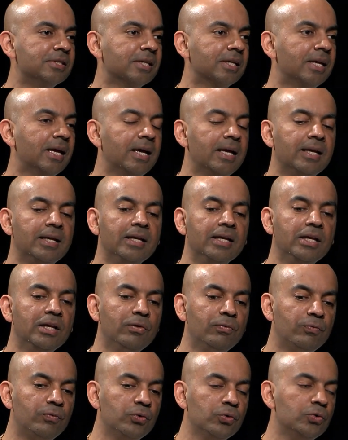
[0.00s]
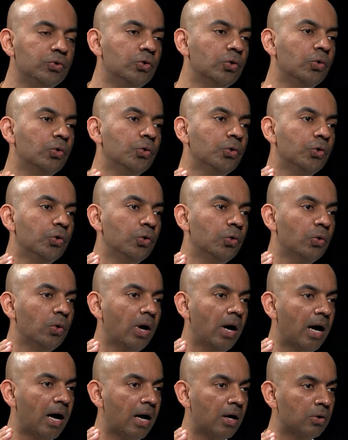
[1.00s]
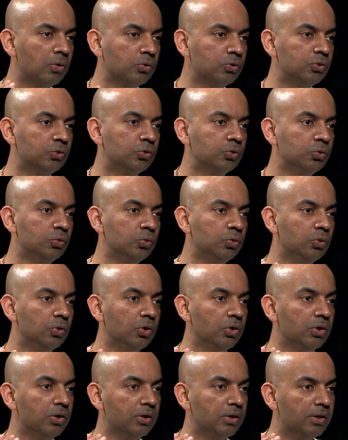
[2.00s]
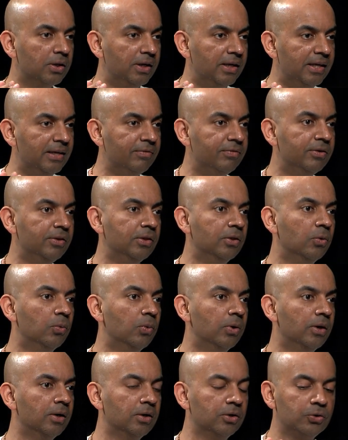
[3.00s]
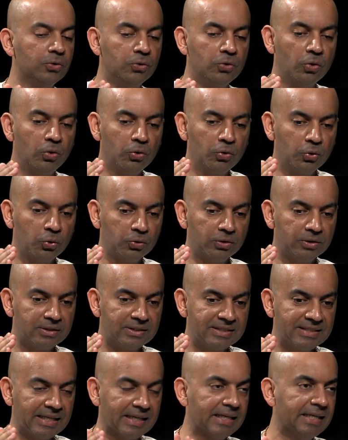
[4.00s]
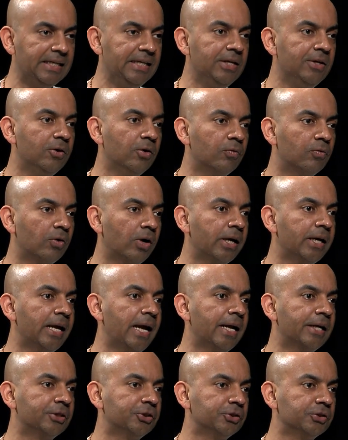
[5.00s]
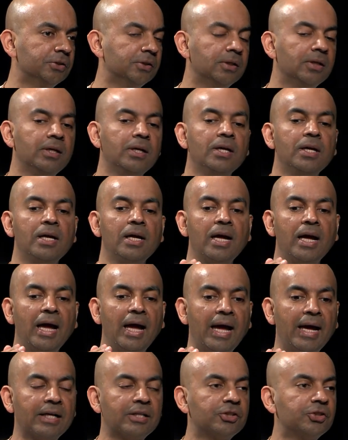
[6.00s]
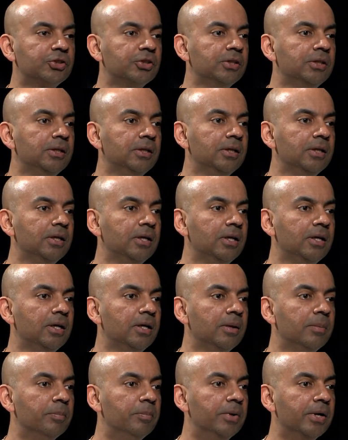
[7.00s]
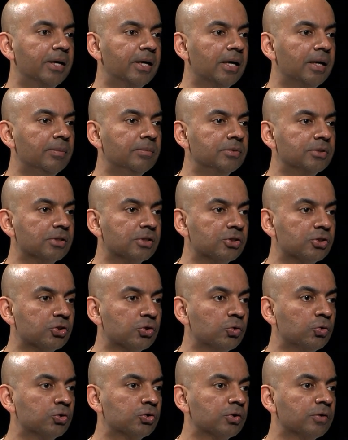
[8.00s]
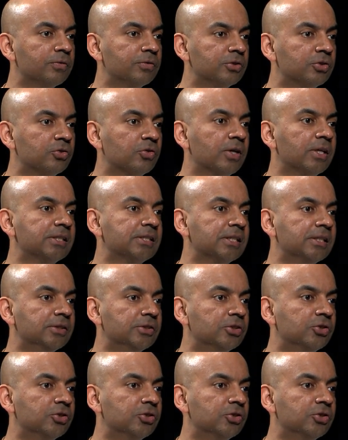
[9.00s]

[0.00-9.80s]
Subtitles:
again, if you don't know how to live in the world, you don't know the technique of right action, action becomes a source of stress and